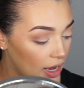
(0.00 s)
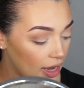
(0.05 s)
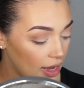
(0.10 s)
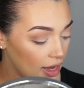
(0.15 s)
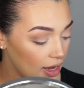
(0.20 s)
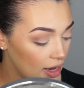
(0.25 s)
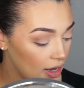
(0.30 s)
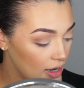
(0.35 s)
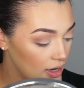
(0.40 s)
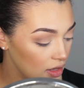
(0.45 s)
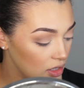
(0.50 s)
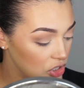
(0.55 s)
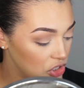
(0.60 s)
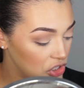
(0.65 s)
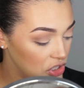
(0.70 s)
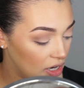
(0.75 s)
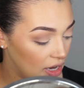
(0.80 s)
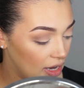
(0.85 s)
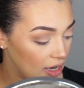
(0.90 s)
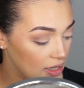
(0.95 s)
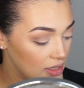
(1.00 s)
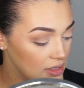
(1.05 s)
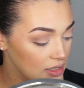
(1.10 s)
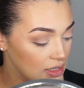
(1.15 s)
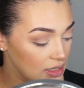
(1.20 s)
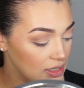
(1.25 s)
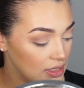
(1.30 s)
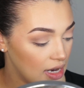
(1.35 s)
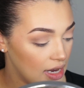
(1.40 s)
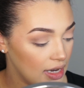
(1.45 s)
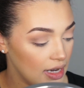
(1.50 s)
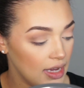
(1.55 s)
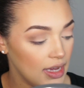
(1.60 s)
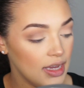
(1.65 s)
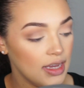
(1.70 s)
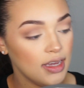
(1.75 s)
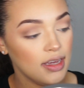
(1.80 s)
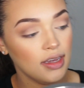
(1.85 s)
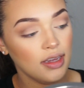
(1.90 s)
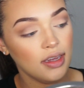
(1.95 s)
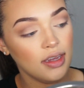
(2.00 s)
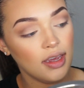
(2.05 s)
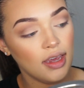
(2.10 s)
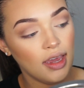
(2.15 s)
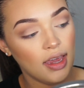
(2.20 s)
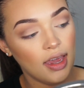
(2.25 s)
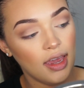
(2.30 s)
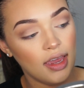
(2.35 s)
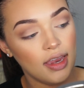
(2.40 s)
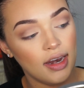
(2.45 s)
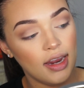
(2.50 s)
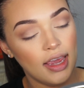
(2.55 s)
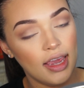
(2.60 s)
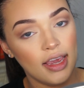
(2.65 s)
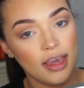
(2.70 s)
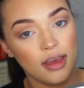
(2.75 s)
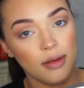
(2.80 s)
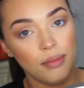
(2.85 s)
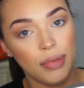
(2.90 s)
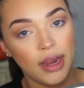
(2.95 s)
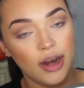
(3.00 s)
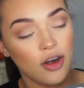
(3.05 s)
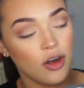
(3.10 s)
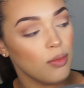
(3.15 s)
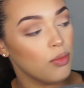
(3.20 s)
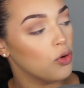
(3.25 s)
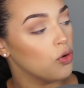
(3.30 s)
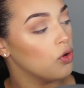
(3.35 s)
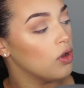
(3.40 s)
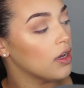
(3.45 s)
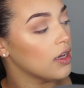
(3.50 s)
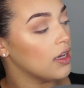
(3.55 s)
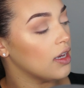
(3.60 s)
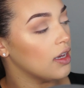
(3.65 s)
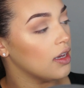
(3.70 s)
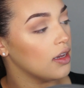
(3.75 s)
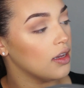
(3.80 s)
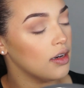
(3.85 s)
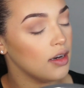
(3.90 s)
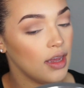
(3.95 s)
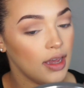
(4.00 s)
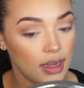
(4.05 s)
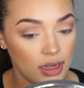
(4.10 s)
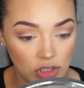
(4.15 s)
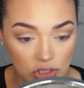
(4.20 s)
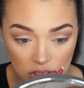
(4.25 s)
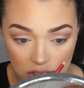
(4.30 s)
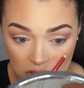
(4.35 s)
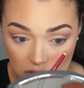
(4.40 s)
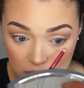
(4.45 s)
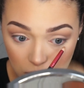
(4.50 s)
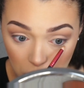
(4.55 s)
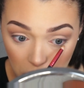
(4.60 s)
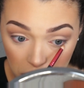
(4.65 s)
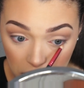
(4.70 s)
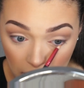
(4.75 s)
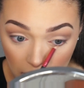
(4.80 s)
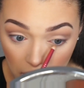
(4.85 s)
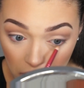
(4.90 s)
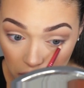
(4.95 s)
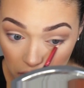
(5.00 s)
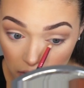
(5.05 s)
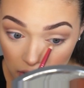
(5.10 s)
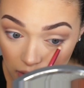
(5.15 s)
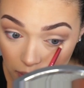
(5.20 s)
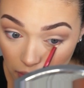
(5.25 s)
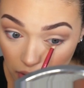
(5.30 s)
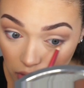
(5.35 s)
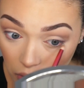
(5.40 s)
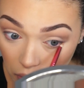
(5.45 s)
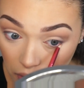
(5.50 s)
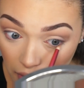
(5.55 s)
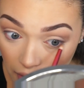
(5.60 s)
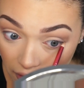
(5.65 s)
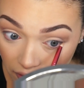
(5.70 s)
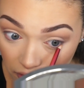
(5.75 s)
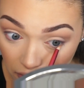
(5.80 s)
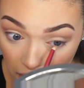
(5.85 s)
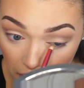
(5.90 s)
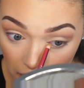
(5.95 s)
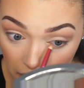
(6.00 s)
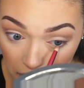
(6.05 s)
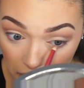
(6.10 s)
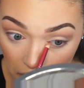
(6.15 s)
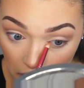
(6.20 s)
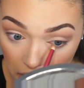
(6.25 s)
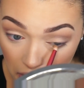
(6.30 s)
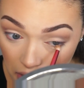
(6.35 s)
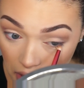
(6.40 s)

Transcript: and the shade Stunning and Incomparable again, and just put that underneath my lower lash line.